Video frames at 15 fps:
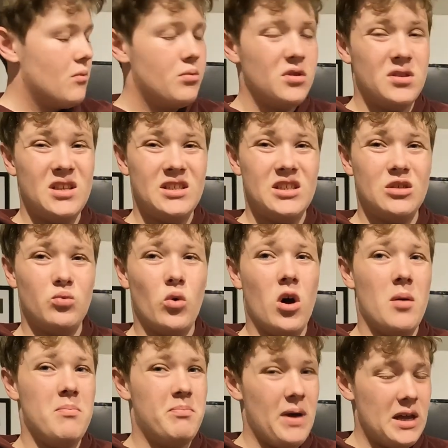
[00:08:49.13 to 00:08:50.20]
but this is
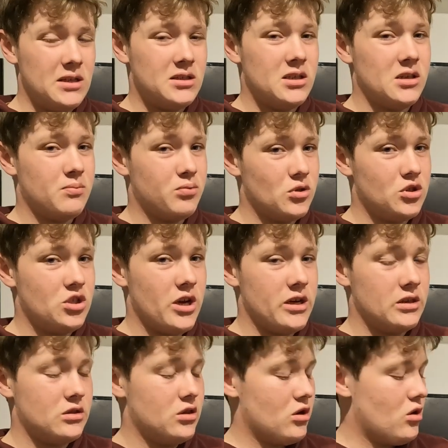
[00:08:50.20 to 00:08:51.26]
what a basic
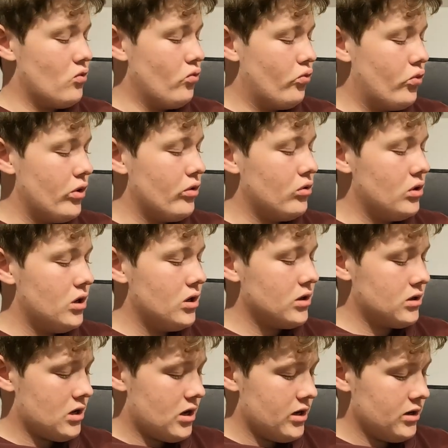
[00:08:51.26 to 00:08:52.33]
projector will
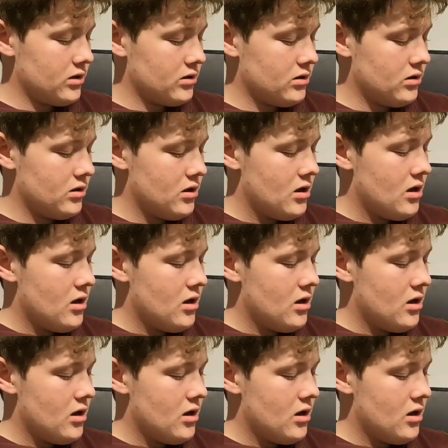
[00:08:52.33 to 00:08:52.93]
look like.